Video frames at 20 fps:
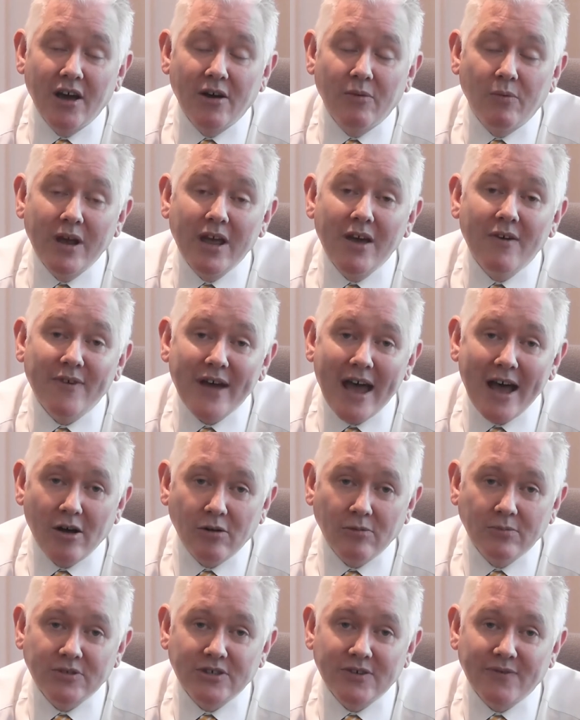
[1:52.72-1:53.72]
We have
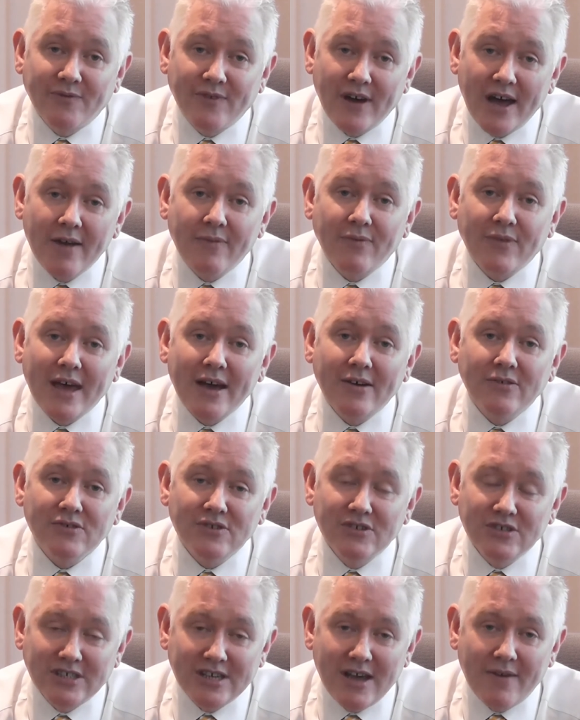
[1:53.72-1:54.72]
helped
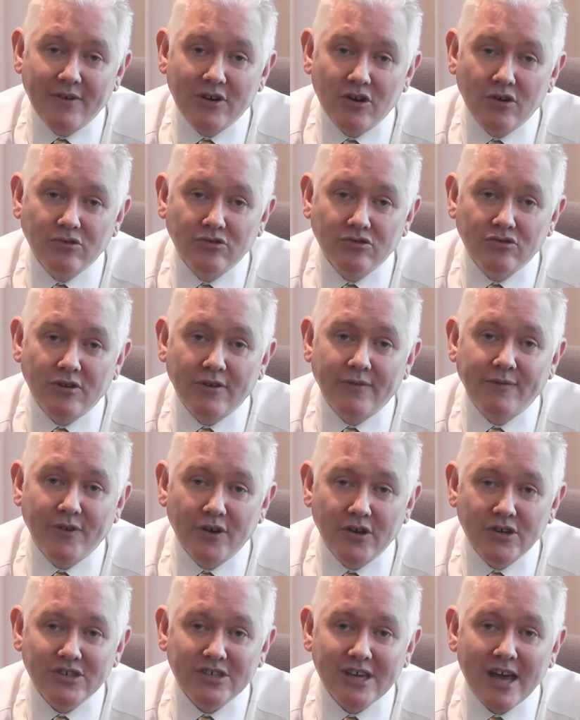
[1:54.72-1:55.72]
5,700
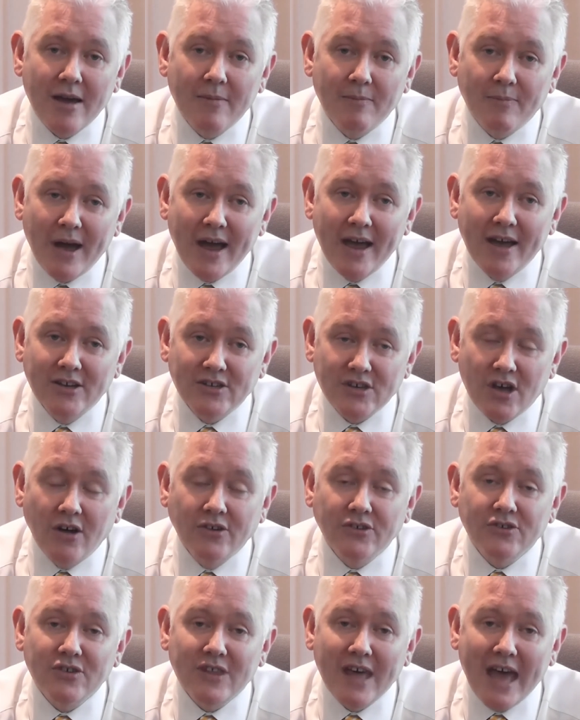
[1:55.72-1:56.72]
first-time buyers
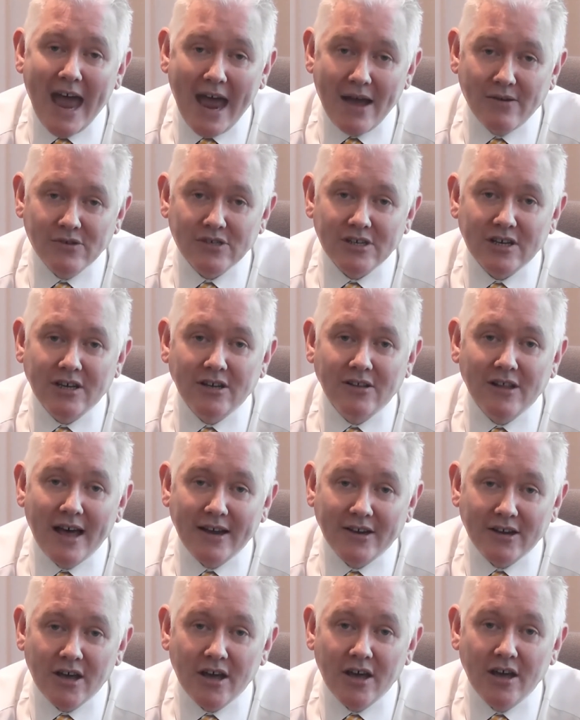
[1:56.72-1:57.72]
onto the housing
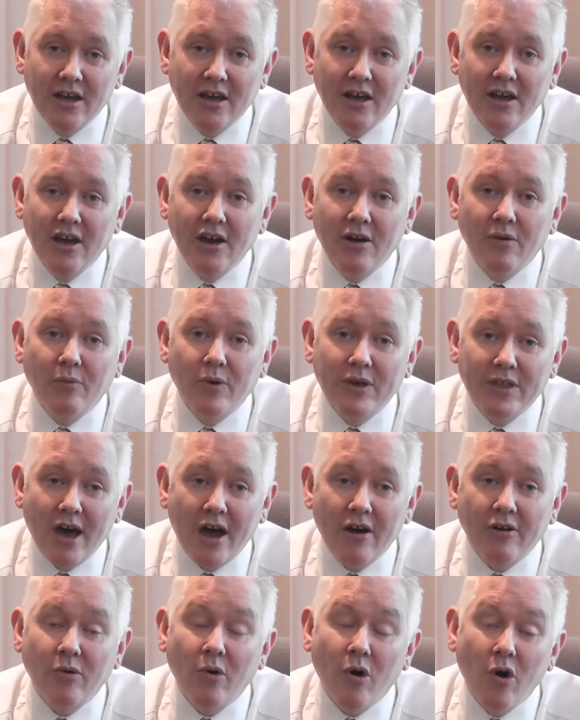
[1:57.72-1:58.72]
ladder with
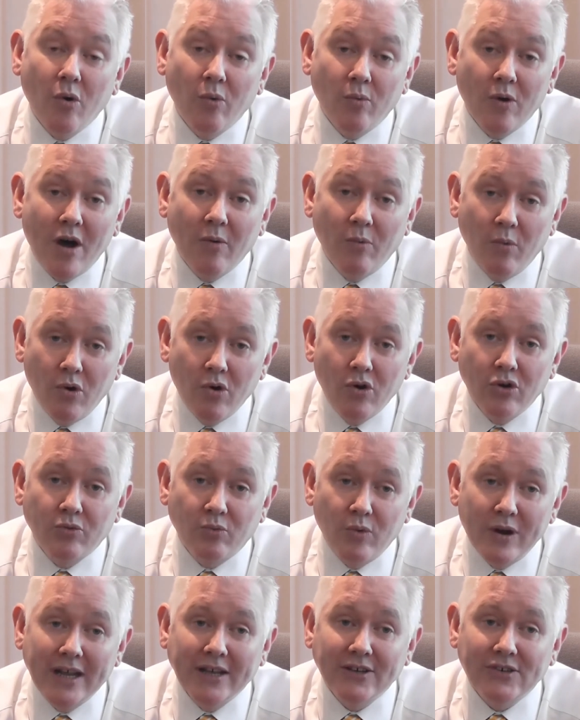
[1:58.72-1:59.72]
our
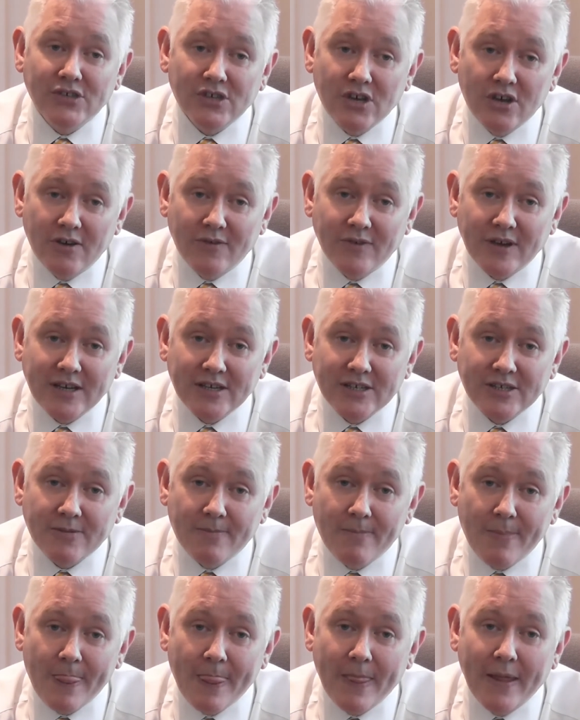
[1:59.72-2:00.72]
award-winning service.
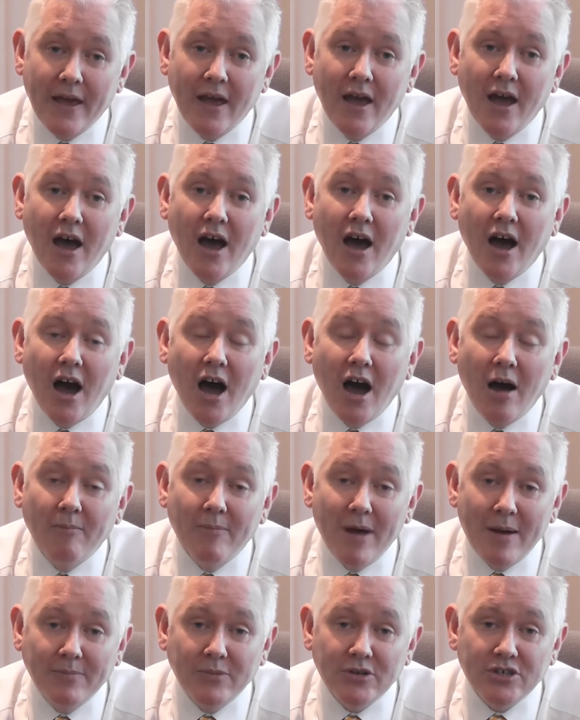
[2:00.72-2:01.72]
Our
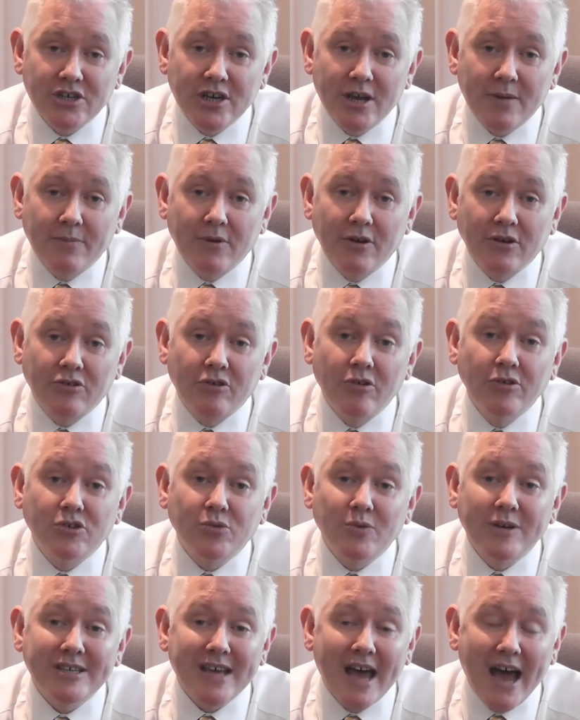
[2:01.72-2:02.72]
membership grew to its